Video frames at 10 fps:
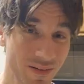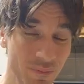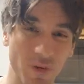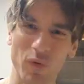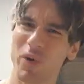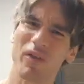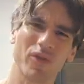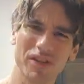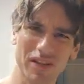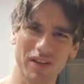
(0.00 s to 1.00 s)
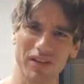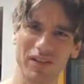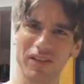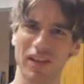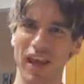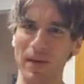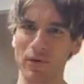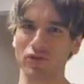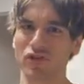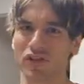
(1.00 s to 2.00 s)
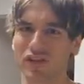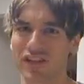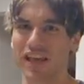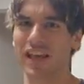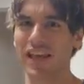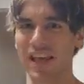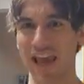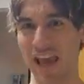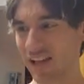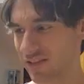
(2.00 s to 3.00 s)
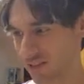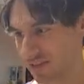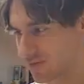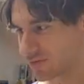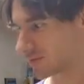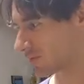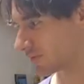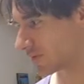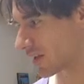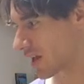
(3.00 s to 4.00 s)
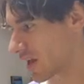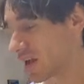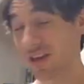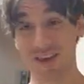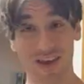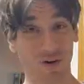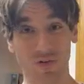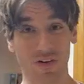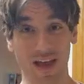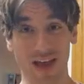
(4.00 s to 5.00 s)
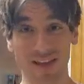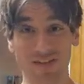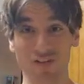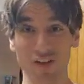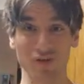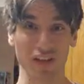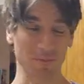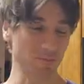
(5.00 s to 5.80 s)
But for whatever reason, gamers just can't get over that. It feels like